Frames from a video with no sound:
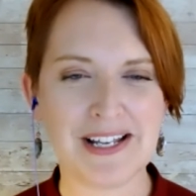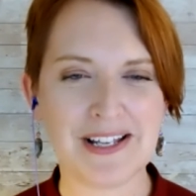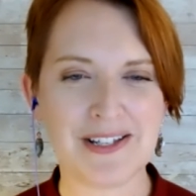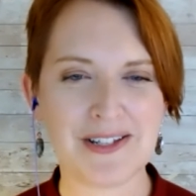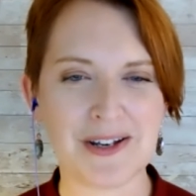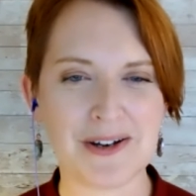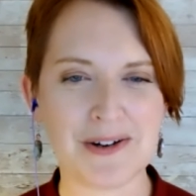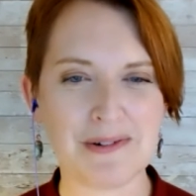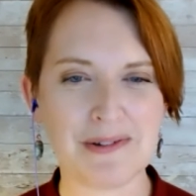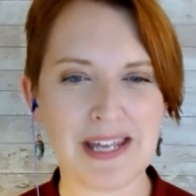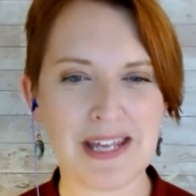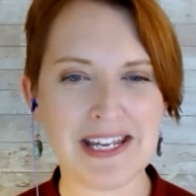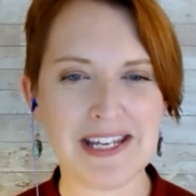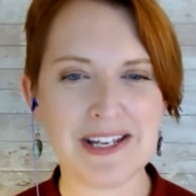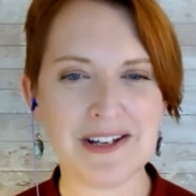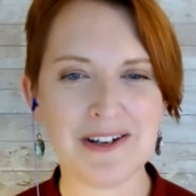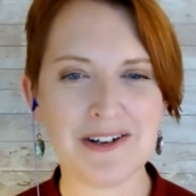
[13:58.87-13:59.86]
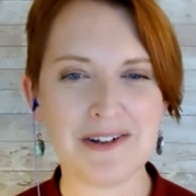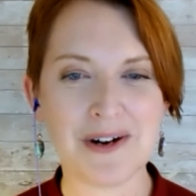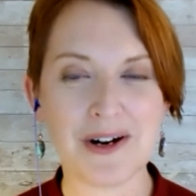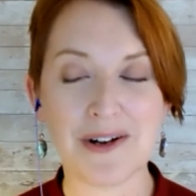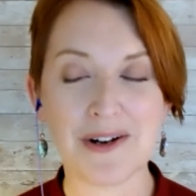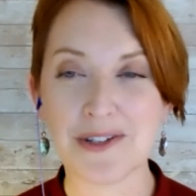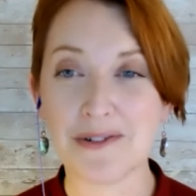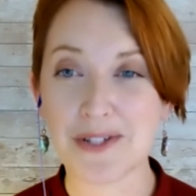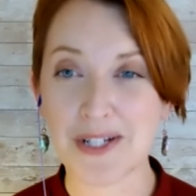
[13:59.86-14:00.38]
So thank you
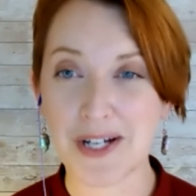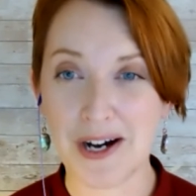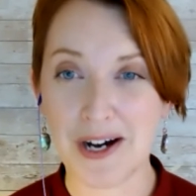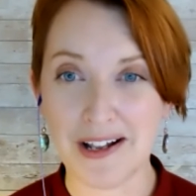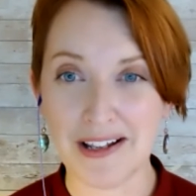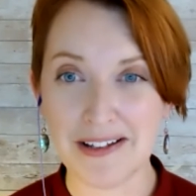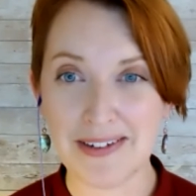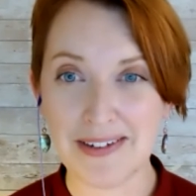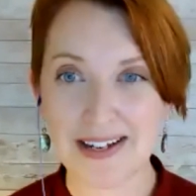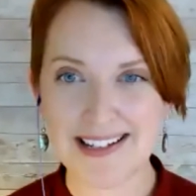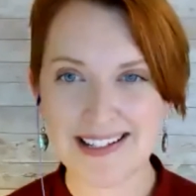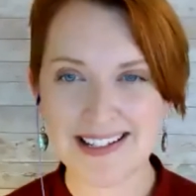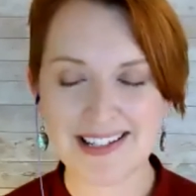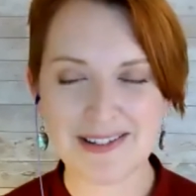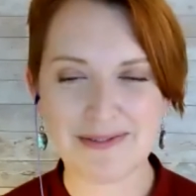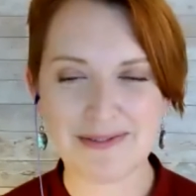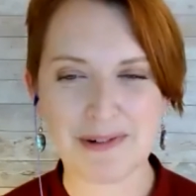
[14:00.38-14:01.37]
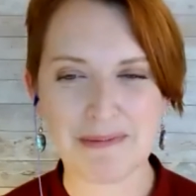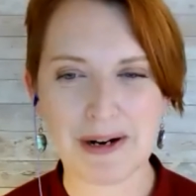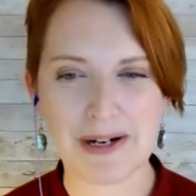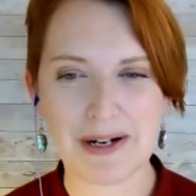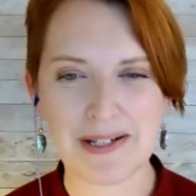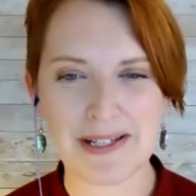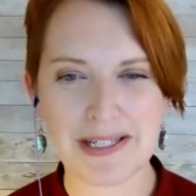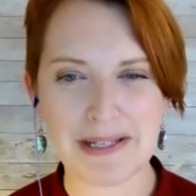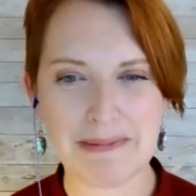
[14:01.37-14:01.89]
also to all of us for
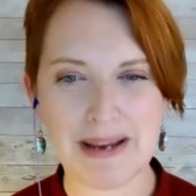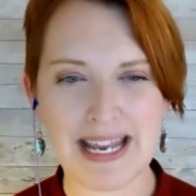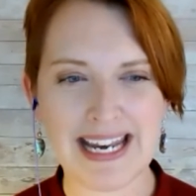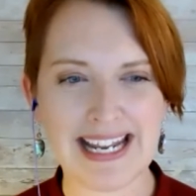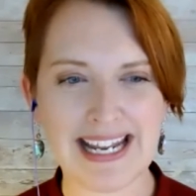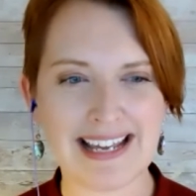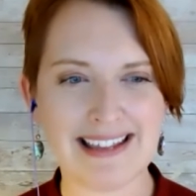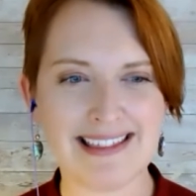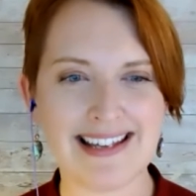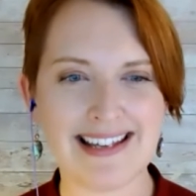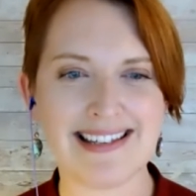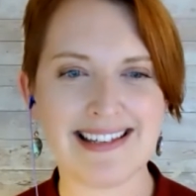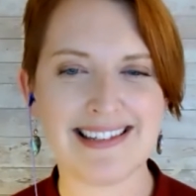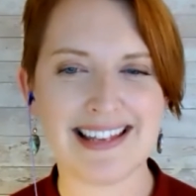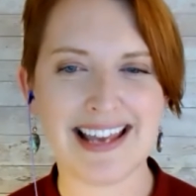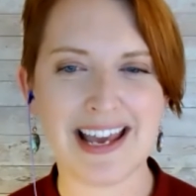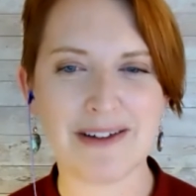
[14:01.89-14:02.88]
participating in this,